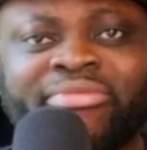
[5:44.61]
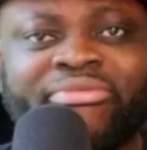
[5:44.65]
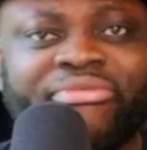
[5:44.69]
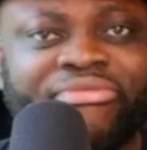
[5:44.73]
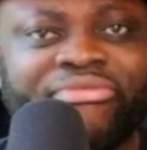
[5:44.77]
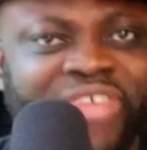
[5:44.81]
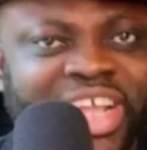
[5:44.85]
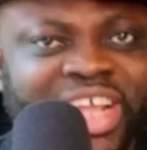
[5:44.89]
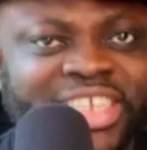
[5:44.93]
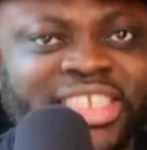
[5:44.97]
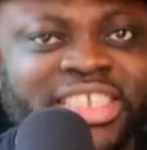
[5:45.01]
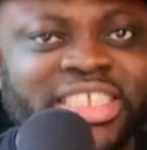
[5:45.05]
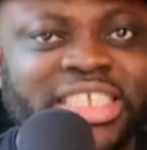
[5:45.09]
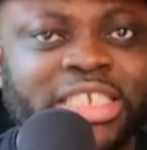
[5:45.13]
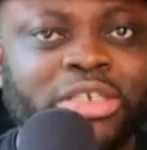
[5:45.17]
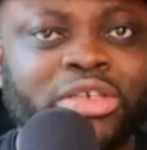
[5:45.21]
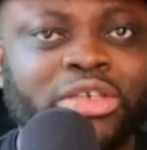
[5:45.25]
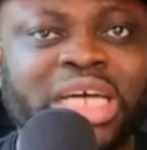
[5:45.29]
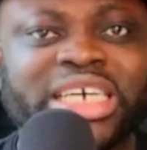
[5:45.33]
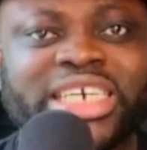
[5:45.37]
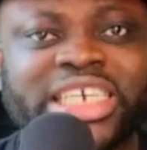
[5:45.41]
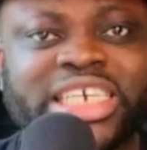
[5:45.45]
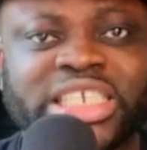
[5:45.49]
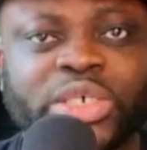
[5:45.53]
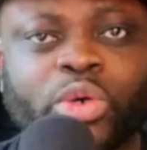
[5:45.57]
This is
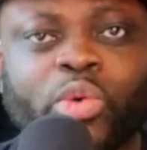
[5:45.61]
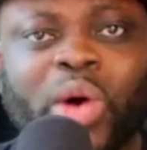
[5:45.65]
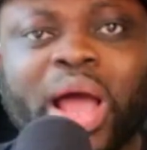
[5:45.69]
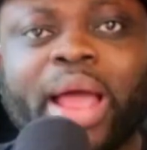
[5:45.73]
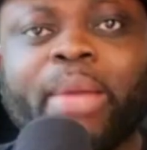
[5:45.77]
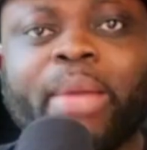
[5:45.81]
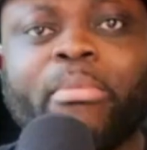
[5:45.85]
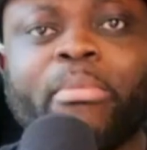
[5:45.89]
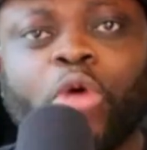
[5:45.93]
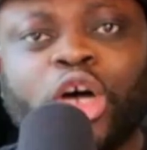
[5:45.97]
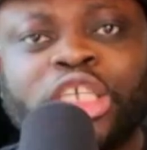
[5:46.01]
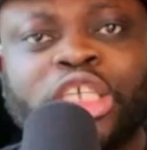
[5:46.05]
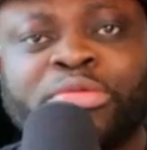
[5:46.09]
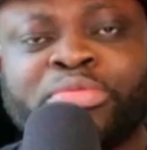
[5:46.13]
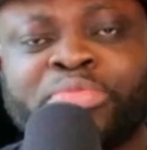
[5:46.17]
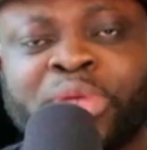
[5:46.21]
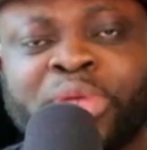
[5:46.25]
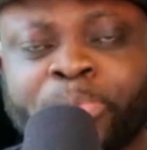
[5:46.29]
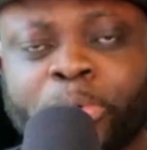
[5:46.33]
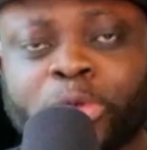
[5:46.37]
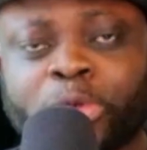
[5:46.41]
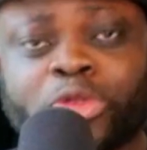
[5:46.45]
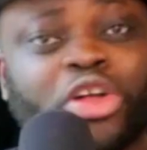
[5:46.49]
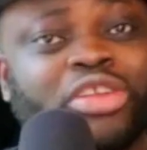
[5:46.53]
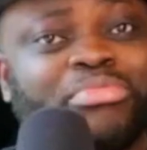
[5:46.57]
another reason why most
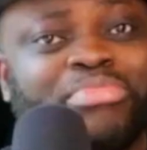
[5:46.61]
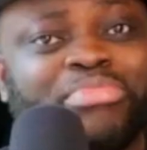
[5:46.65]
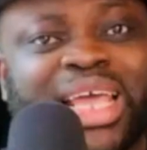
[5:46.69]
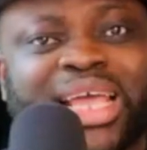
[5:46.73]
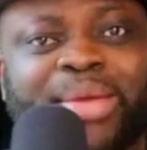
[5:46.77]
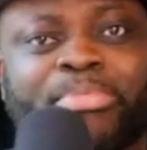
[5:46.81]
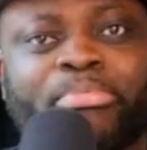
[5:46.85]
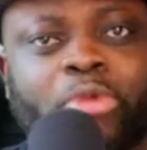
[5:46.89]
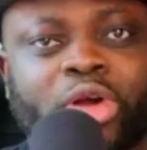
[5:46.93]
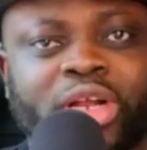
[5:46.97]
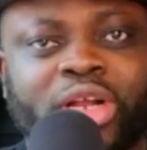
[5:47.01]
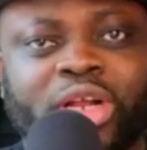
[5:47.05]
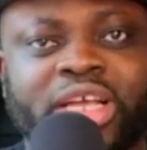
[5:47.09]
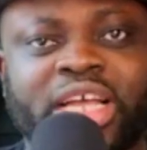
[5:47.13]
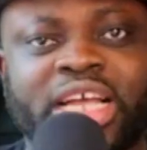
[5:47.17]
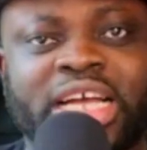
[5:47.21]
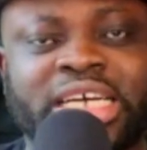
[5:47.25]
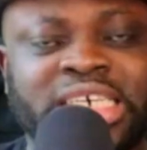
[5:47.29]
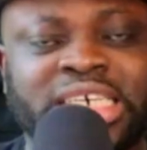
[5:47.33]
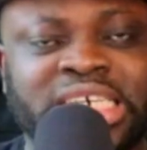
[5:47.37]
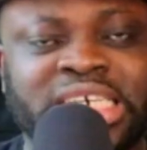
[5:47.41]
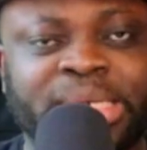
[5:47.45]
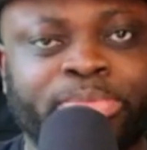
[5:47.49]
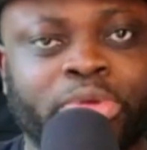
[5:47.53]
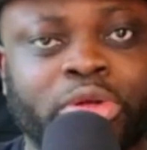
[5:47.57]
people don't make money in
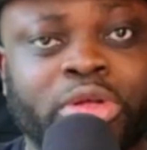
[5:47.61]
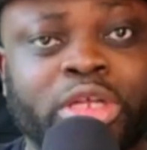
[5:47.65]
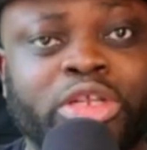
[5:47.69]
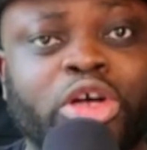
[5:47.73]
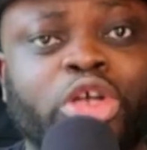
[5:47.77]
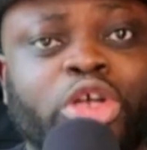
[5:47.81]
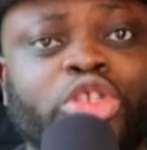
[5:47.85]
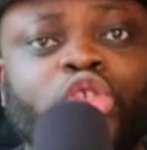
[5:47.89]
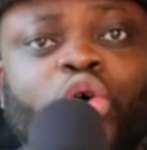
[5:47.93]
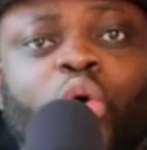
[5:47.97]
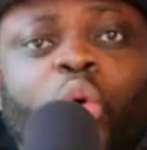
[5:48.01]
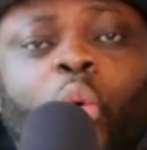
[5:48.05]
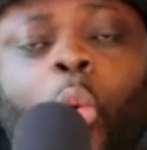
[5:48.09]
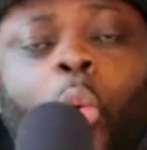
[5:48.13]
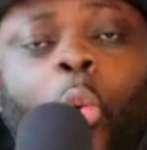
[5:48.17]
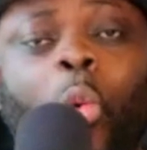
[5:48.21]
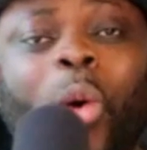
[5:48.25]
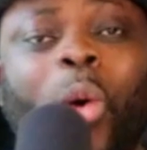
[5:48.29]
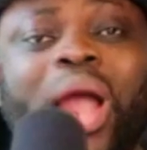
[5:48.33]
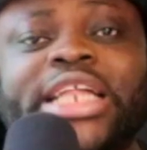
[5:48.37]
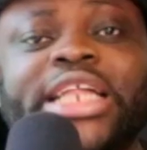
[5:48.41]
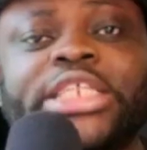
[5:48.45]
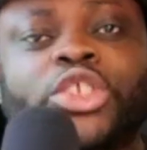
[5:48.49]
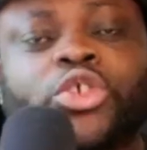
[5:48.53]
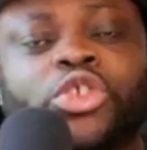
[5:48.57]
crypto. They don't know
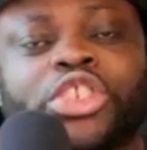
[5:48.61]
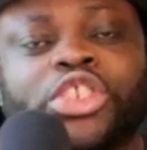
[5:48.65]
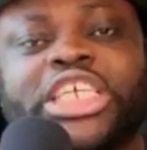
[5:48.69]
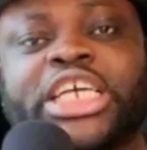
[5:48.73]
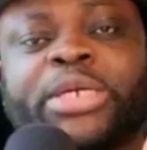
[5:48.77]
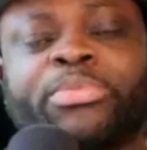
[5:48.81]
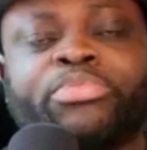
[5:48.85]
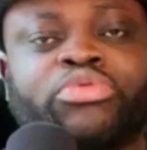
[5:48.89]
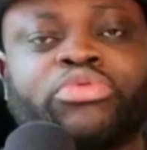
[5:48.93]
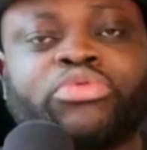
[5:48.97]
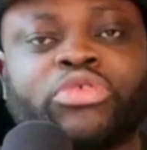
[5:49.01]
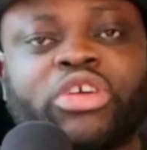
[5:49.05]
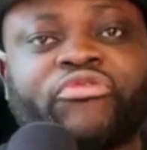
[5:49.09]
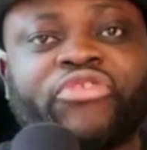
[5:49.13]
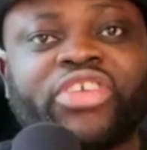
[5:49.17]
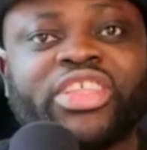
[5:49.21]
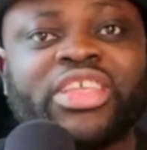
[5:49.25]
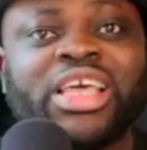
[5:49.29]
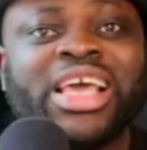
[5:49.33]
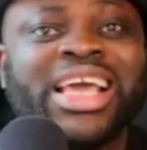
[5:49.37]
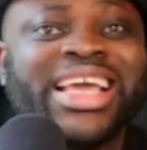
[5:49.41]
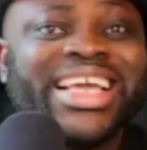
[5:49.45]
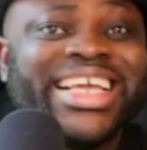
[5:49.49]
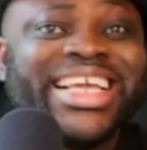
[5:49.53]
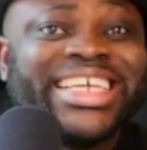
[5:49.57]
when to take profit.
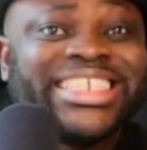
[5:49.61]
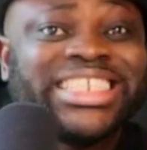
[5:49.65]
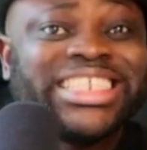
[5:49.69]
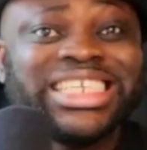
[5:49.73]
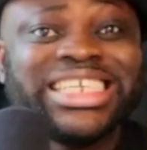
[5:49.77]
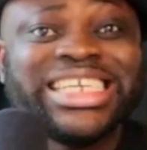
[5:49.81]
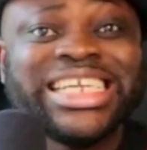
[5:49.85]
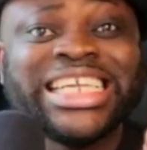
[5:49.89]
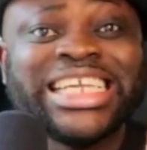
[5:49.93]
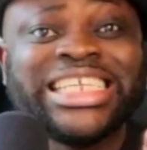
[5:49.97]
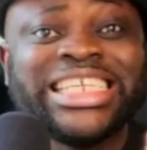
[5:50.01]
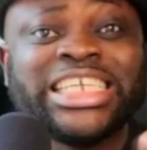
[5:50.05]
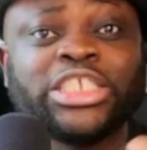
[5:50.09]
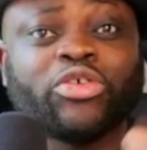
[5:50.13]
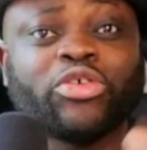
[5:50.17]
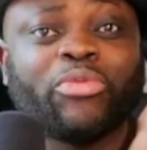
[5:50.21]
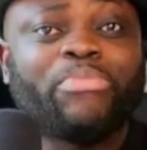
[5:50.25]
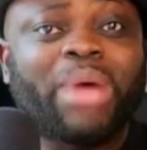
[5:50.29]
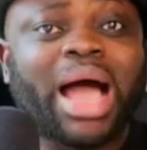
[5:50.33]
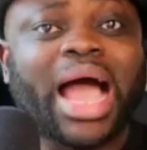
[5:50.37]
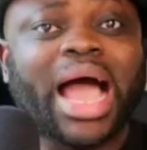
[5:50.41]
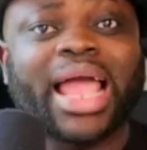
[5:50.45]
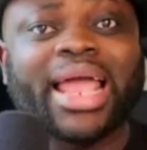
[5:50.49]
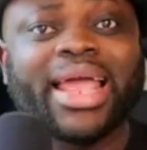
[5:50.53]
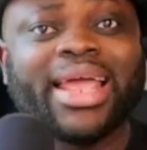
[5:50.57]
It's easy to
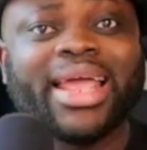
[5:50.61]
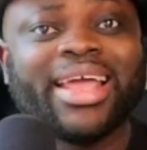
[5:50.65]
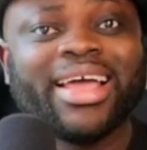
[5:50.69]
buy.